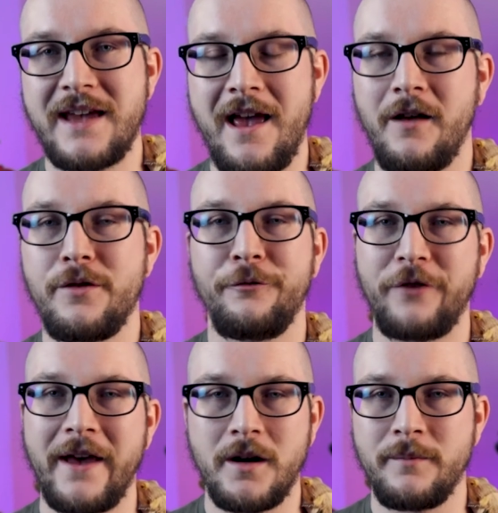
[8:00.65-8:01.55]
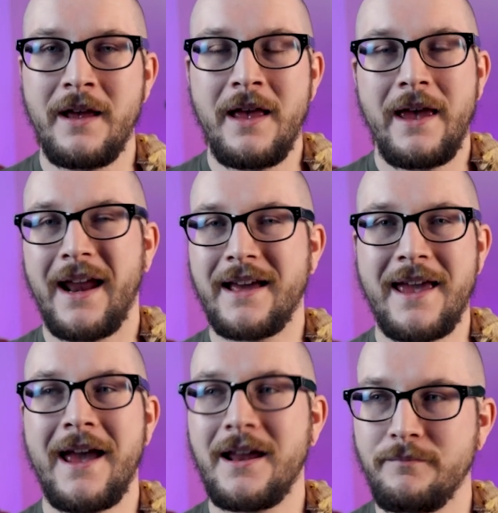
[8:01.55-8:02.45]
scale, the venom? And I
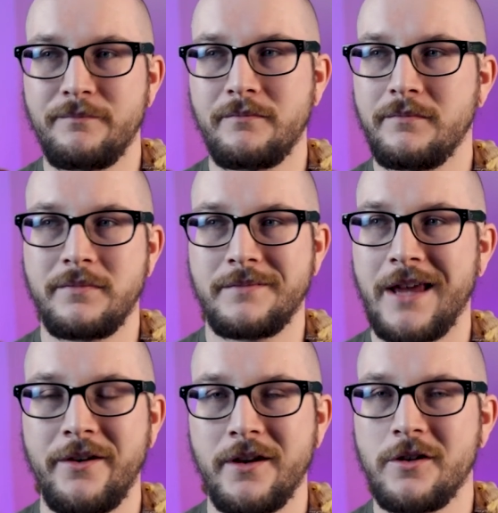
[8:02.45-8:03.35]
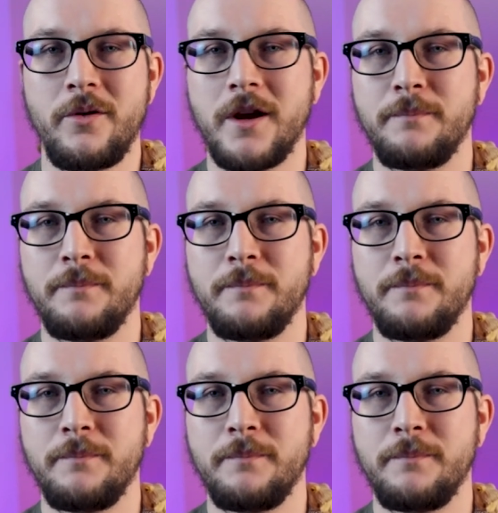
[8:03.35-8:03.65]
can't tell you to go